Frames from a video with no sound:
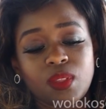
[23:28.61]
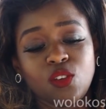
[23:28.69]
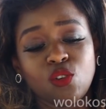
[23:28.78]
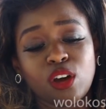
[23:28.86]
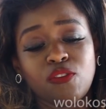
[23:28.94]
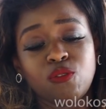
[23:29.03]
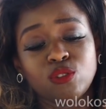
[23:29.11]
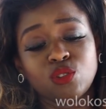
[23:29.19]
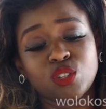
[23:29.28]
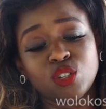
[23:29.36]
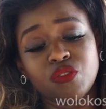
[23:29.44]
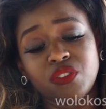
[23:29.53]
you can force
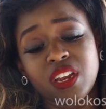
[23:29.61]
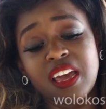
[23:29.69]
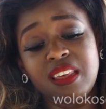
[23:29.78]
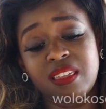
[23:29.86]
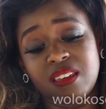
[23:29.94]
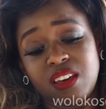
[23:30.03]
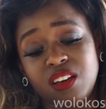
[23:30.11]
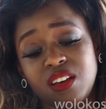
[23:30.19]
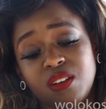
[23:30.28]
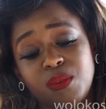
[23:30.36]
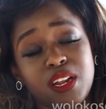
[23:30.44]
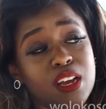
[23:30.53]
yourself in anything
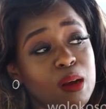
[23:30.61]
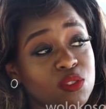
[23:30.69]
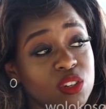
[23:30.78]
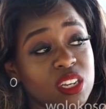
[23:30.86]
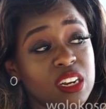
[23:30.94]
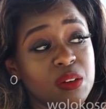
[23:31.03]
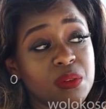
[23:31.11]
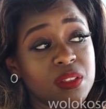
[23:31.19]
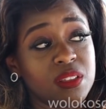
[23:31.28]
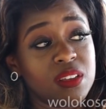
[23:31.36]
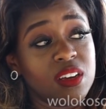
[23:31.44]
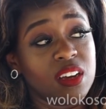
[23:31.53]
when it comes to dealing
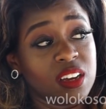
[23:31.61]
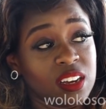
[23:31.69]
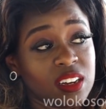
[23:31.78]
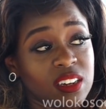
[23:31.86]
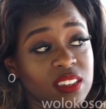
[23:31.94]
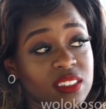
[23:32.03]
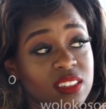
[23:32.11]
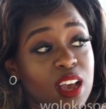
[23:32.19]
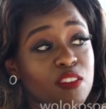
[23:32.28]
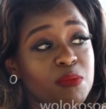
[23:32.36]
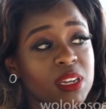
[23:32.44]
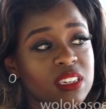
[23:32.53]
with the
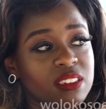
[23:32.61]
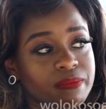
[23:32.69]
government.